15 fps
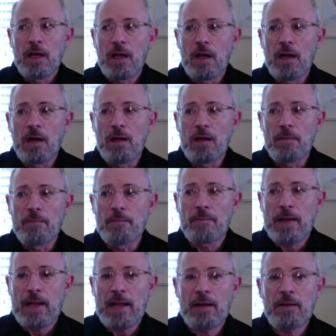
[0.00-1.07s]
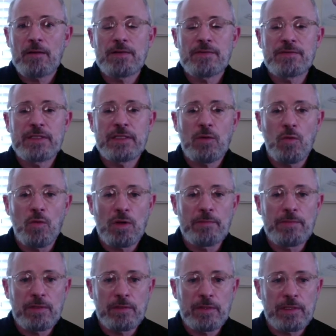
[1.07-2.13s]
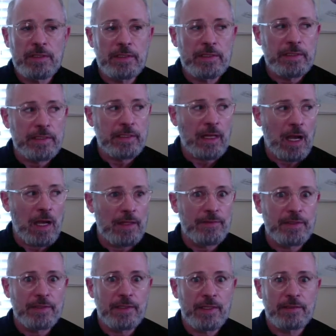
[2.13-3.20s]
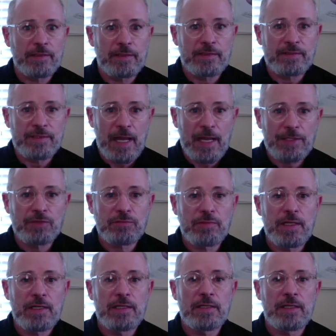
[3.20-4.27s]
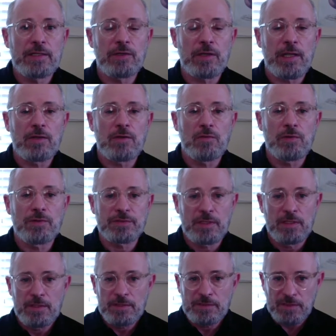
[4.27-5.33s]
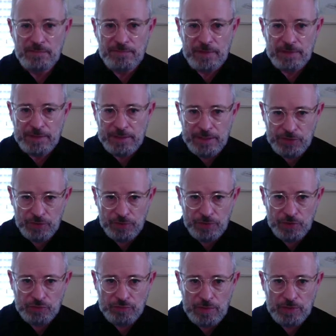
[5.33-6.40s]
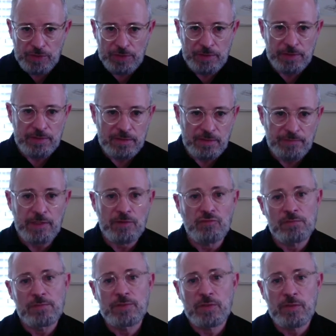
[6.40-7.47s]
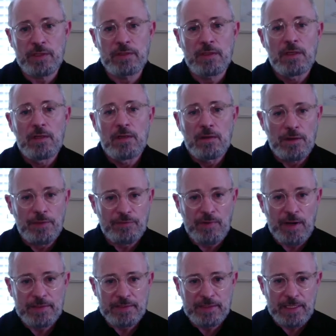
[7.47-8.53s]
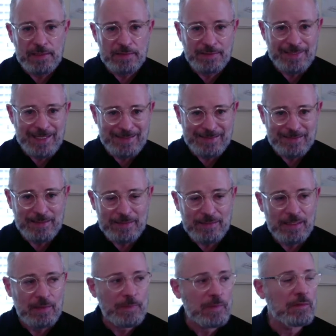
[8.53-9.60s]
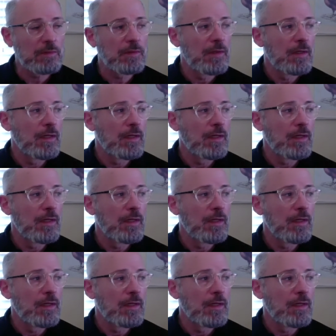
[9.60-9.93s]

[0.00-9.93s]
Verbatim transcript: Um, how does the autoimmunity either get exaggerated and, and cause severe tissue destruction and severe rheumatoid arthritis cases, as an example,